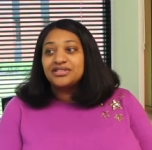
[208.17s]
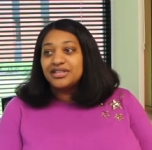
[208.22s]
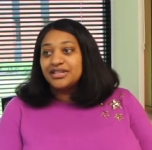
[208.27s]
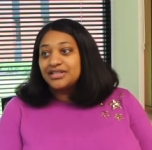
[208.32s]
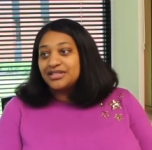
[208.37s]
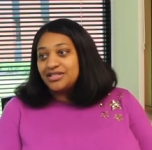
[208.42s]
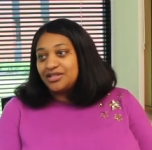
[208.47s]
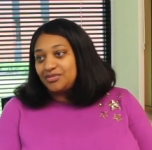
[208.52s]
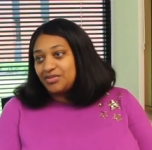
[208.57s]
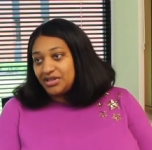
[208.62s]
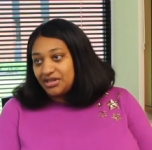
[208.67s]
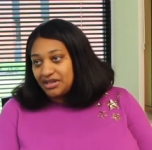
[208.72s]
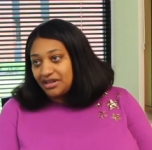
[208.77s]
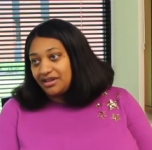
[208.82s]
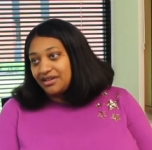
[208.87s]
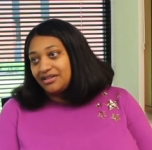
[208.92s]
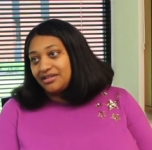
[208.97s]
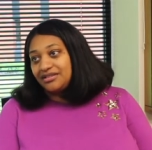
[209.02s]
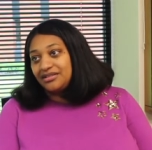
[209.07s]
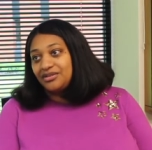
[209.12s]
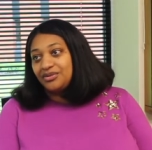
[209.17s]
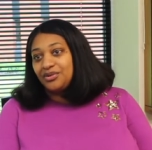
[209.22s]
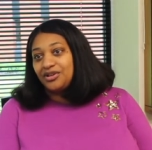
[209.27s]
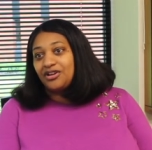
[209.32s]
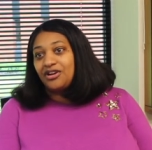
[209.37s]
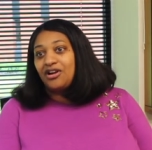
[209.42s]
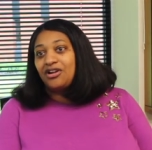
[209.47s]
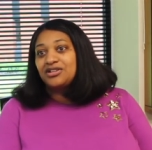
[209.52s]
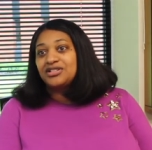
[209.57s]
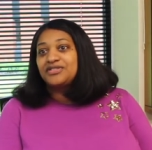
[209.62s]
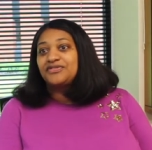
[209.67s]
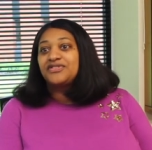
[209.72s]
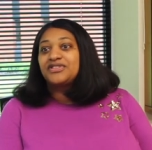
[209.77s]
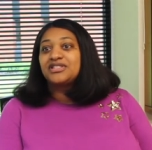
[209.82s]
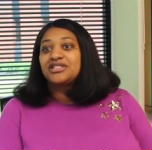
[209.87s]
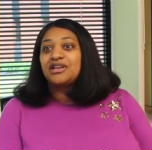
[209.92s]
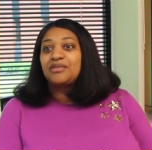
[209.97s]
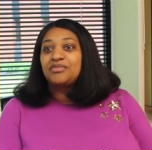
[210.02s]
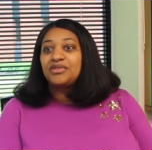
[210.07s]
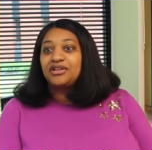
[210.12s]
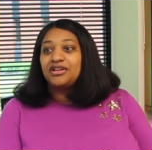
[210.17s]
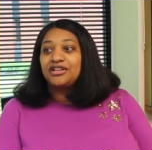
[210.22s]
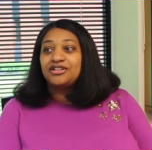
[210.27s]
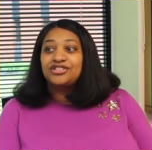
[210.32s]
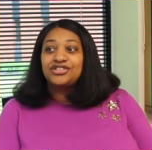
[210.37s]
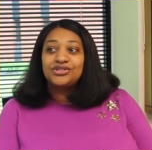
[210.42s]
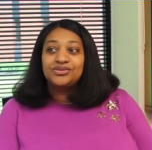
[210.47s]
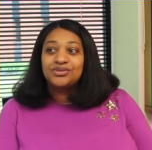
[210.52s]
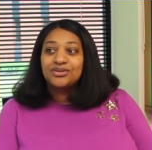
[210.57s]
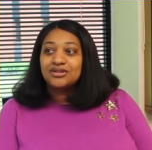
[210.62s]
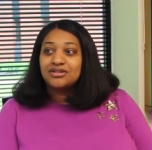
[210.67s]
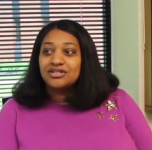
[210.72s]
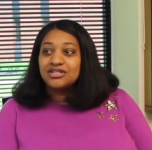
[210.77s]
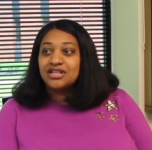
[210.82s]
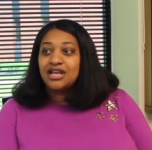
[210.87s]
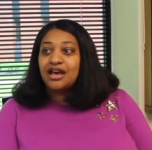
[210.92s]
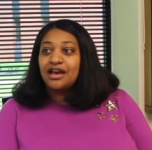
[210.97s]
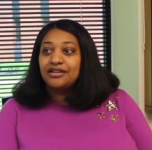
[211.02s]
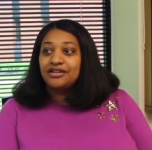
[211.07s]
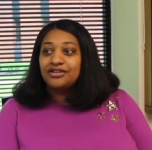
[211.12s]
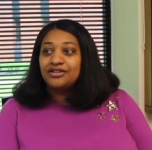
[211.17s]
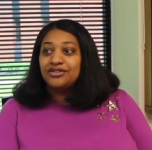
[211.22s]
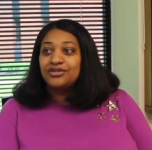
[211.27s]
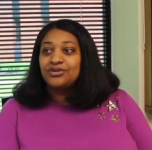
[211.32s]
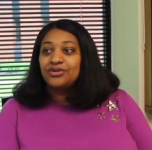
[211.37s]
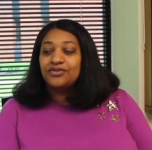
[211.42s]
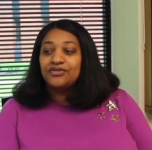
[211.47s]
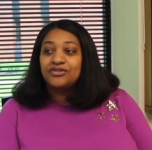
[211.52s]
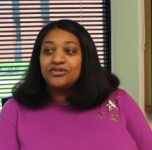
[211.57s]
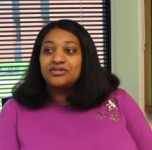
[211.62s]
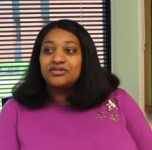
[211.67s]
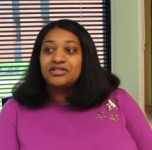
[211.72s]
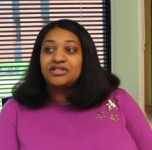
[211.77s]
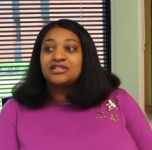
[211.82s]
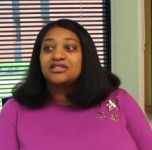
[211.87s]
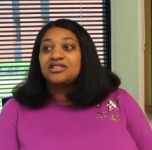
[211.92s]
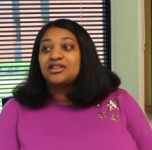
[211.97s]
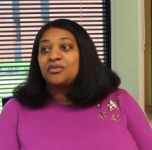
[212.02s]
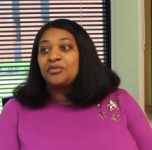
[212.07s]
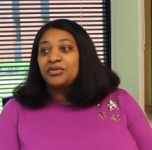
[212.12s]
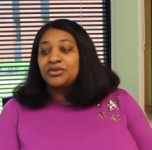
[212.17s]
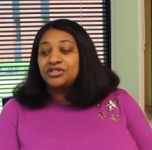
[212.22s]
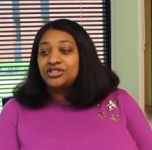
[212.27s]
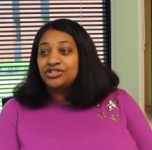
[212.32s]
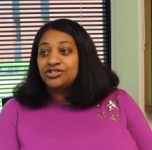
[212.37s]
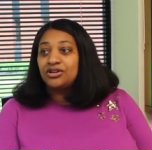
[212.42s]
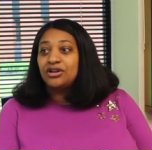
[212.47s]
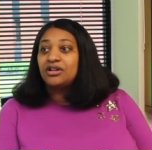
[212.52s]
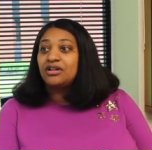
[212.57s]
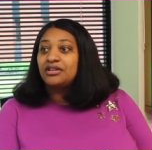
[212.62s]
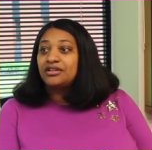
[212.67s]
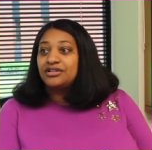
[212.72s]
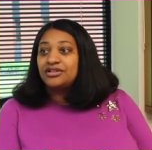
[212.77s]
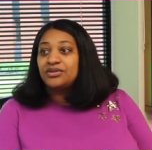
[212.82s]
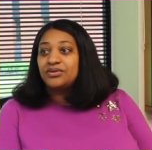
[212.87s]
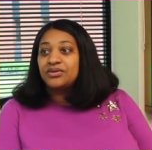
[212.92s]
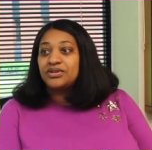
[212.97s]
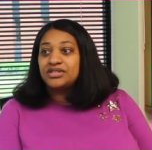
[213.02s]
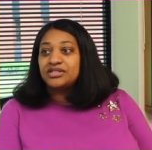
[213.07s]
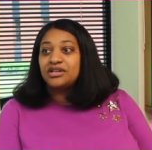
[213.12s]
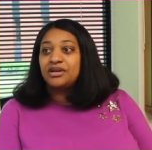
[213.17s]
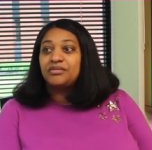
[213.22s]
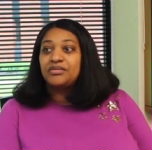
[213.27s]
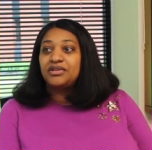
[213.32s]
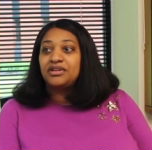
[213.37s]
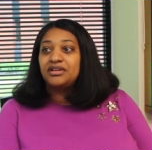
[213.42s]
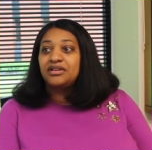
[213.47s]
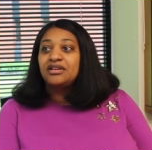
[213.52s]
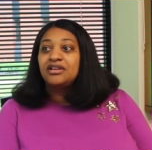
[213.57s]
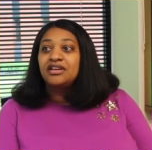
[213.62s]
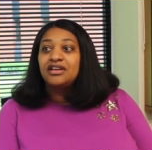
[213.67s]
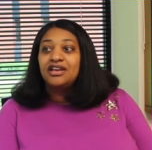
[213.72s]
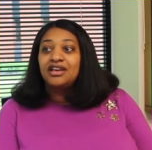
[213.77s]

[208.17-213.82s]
things to be done regardless if it's something that you were assigned to do or if you see someone struggling doing something